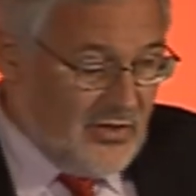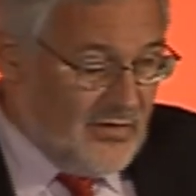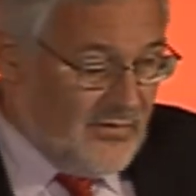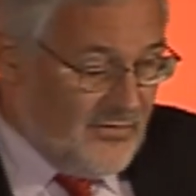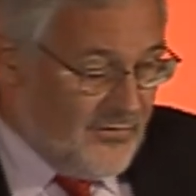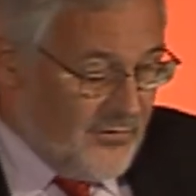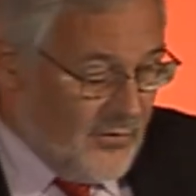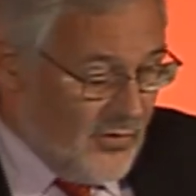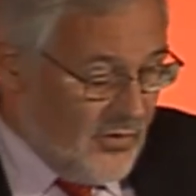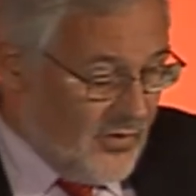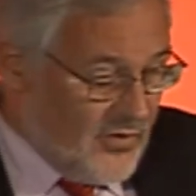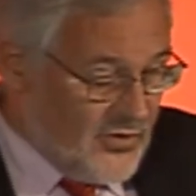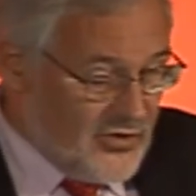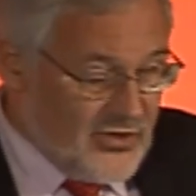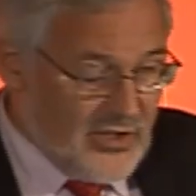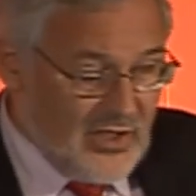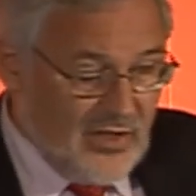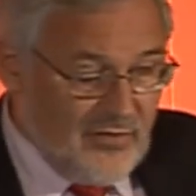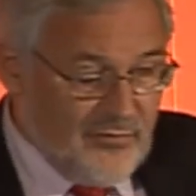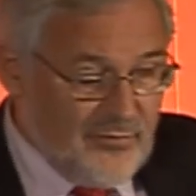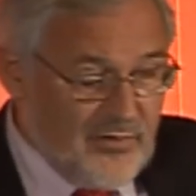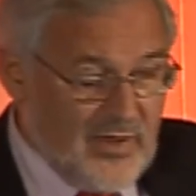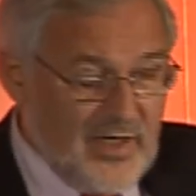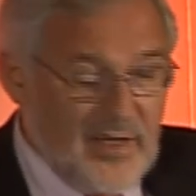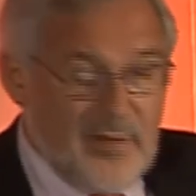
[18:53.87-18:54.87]
for
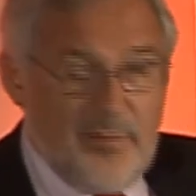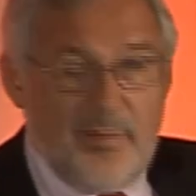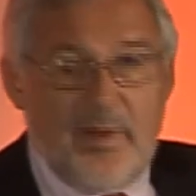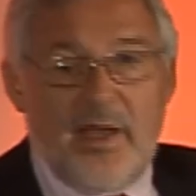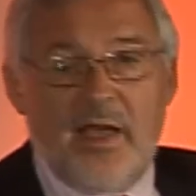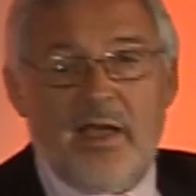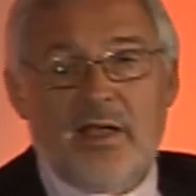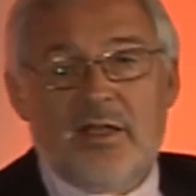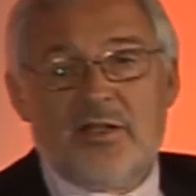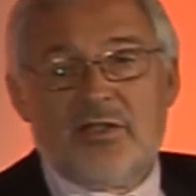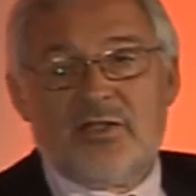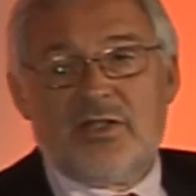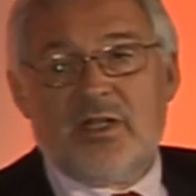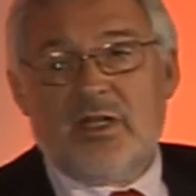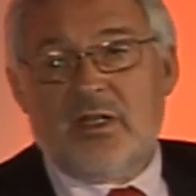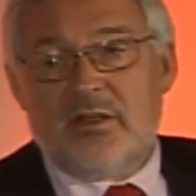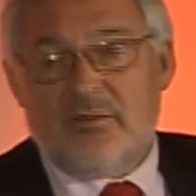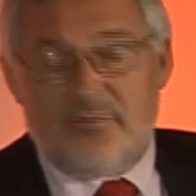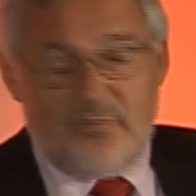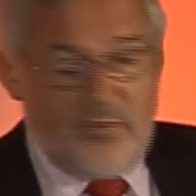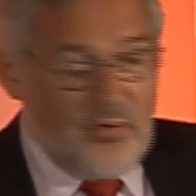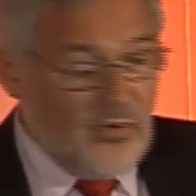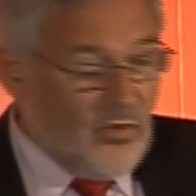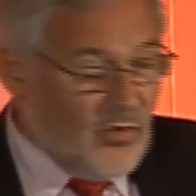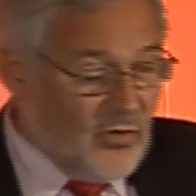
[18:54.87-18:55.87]
shelf-ready packaging,
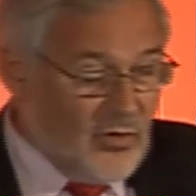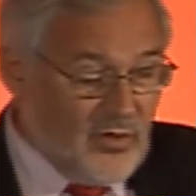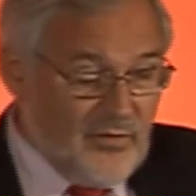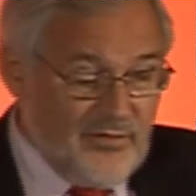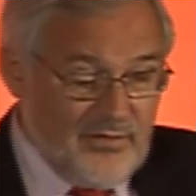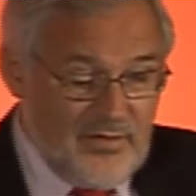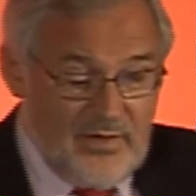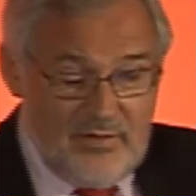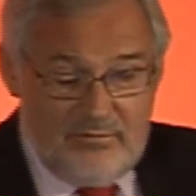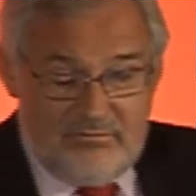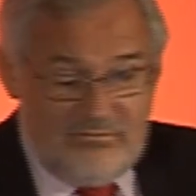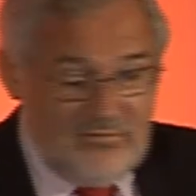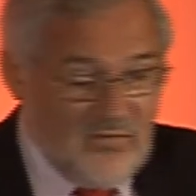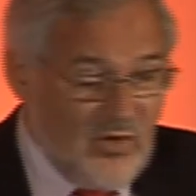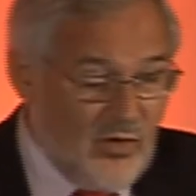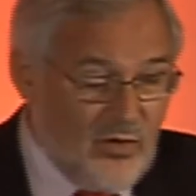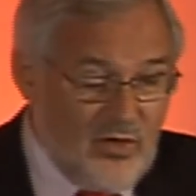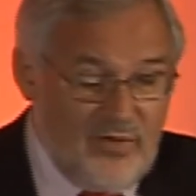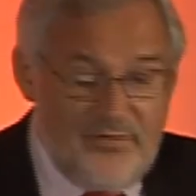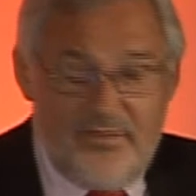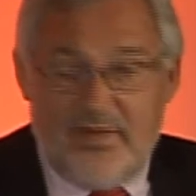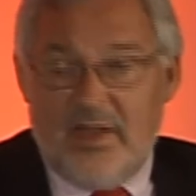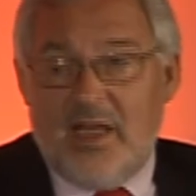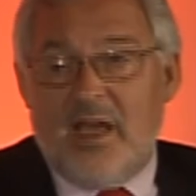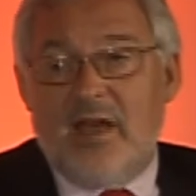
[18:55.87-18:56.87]
for all of
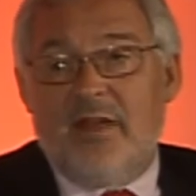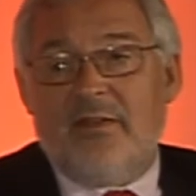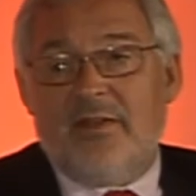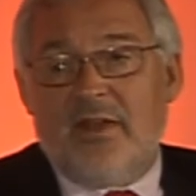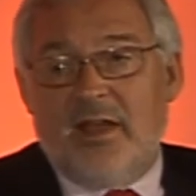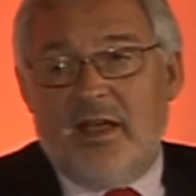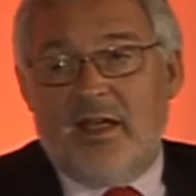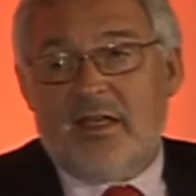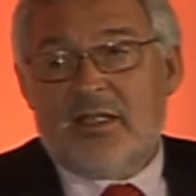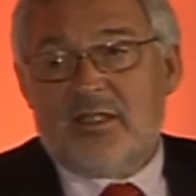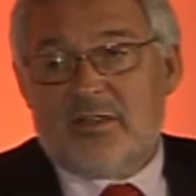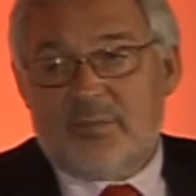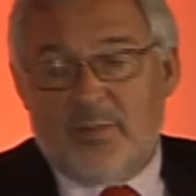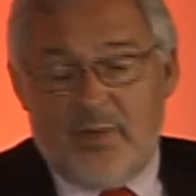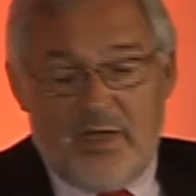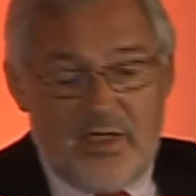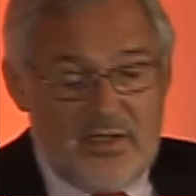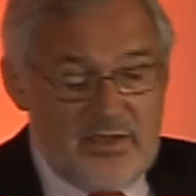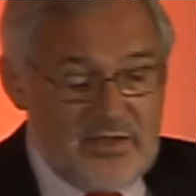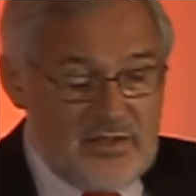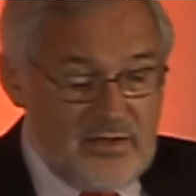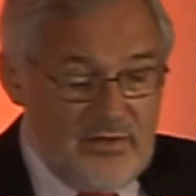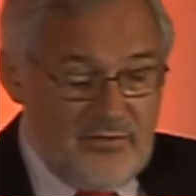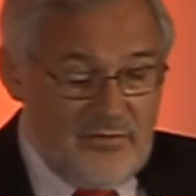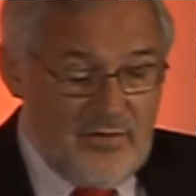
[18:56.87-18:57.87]
the other aspects of